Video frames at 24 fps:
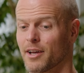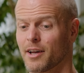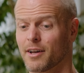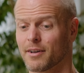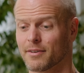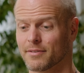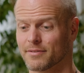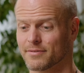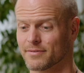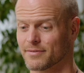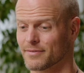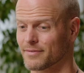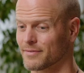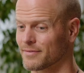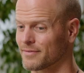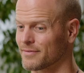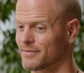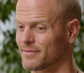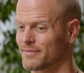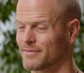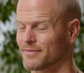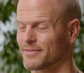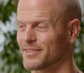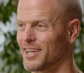we'll yeah, link.
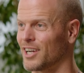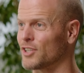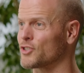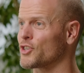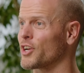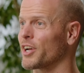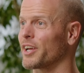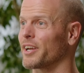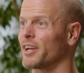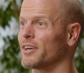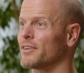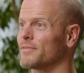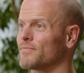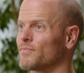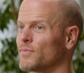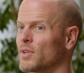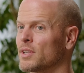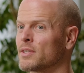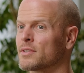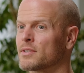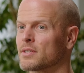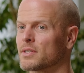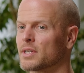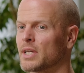I'll um, check it um, out.
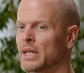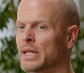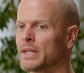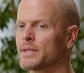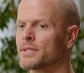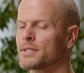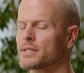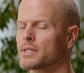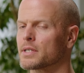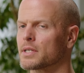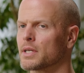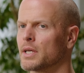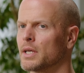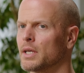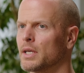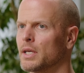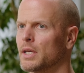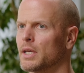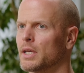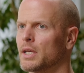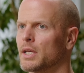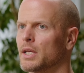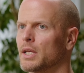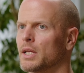It's, yeah. it's
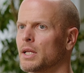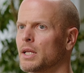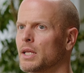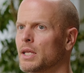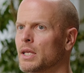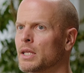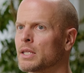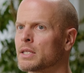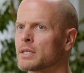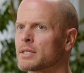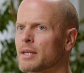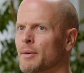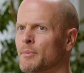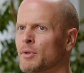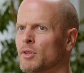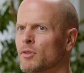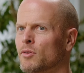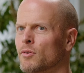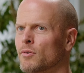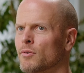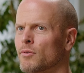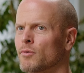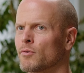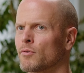it's I
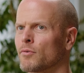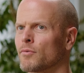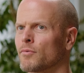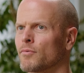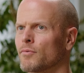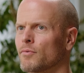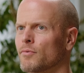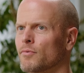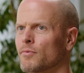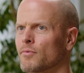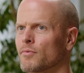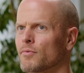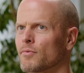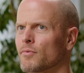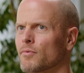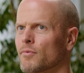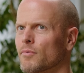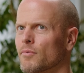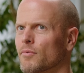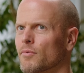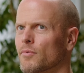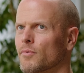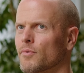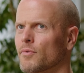mean the the
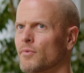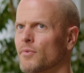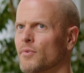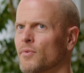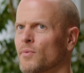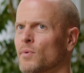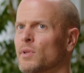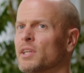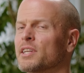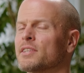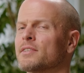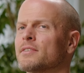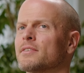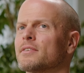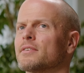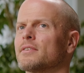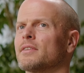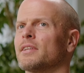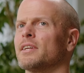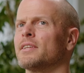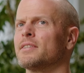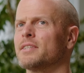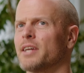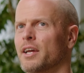well
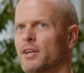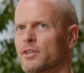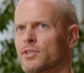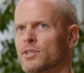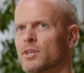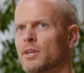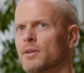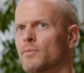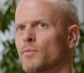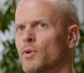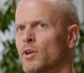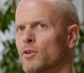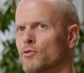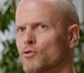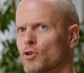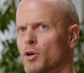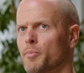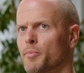let's let's actually we can